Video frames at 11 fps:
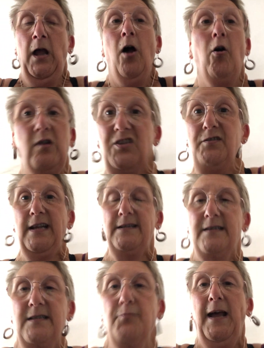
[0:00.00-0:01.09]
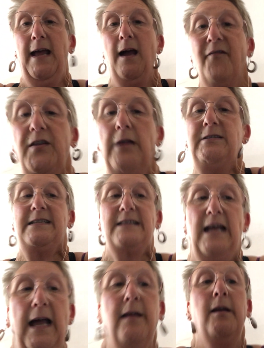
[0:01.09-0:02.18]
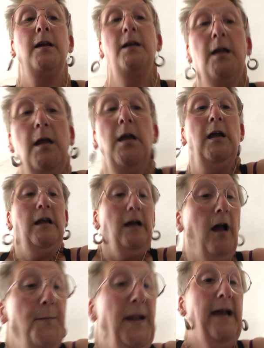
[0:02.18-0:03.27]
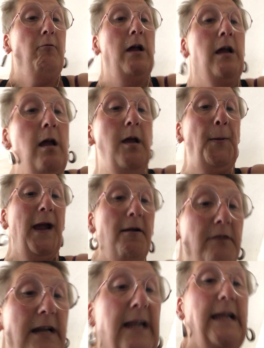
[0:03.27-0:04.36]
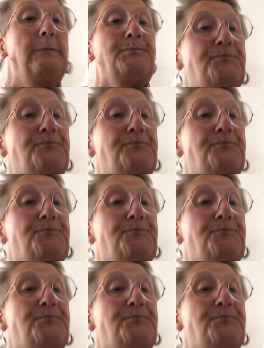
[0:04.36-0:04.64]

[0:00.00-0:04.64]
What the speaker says: Oh, I do tend to swear, I've noticed that. I'm now, apparently,